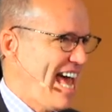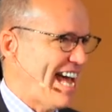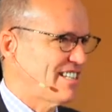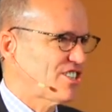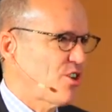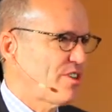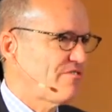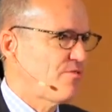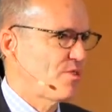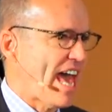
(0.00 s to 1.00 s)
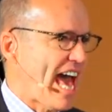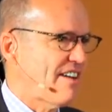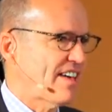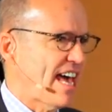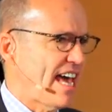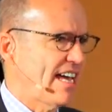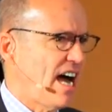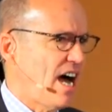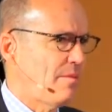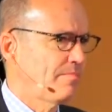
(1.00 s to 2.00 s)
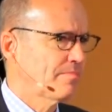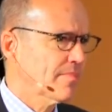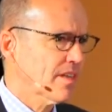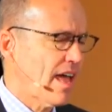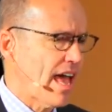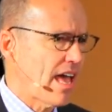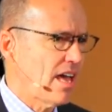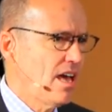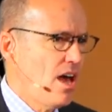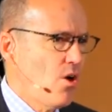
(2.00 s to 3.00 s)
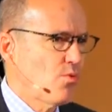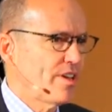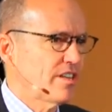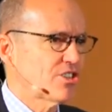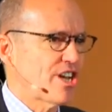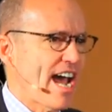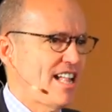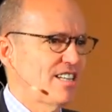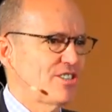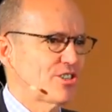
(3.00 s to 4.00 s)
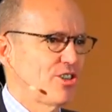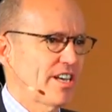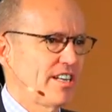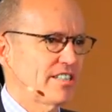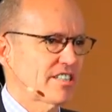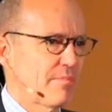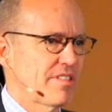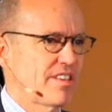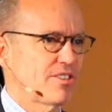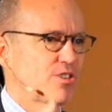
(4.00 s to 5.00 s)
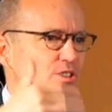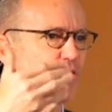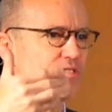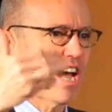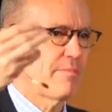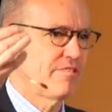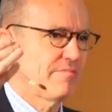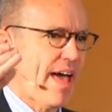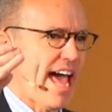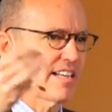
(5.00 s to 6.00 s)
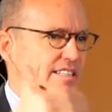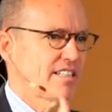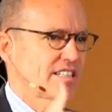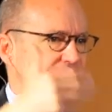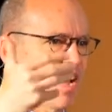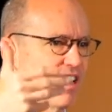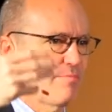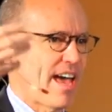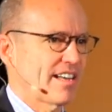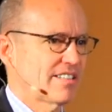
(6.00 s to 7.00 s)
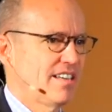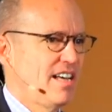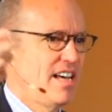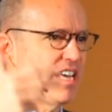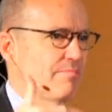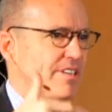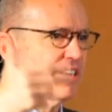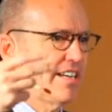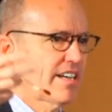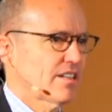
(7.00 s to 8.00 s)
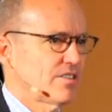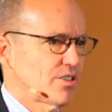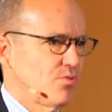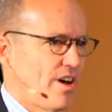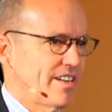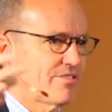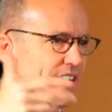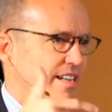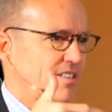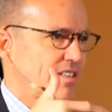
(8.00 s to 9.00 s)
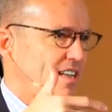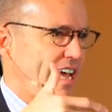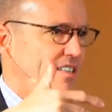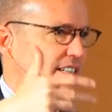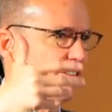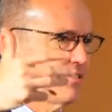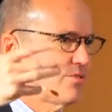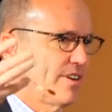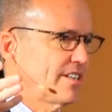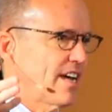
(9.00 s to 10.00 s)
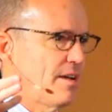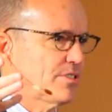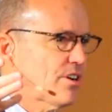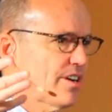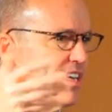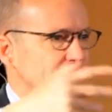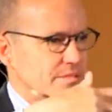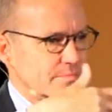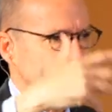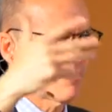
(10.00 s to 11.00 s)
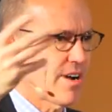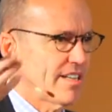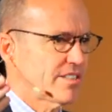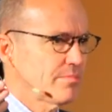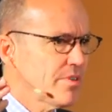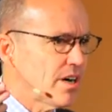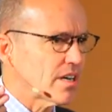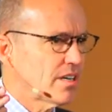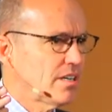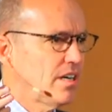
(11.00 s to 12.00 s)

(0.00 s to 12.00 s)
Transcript: And so we have a real challenge looking at some of these growth type of banks. Silicon Valley banks in particular is one. It trades at 18 or 20 times earnings at a big price to book.